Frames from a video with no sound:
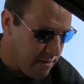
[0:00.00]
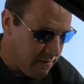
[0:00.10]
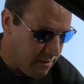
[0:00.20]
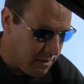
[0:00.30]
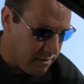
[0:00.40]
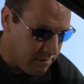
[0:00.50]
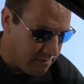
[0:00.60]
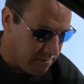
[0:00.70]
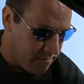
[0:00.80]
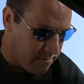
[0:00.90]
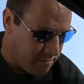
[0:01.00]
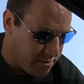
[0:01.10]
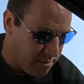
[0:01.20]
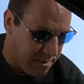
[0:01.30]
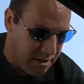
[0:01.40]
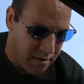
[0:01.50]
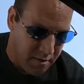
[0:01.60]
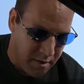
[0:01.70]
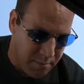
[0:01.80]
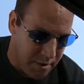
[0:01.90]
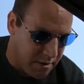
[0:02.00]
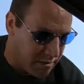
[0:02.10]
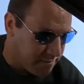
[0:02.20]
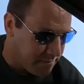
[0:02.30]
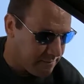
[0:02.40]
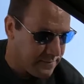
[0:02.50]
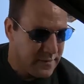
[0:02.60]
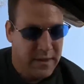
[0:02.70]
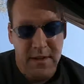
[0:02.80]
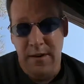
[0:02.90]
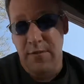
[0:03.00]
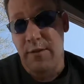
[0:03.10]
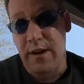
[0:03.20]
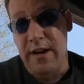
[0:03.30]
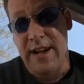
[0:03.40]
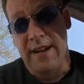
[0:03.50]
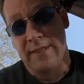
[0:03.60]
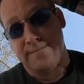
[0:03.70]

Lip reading: you know, show me gearing up better. But right now,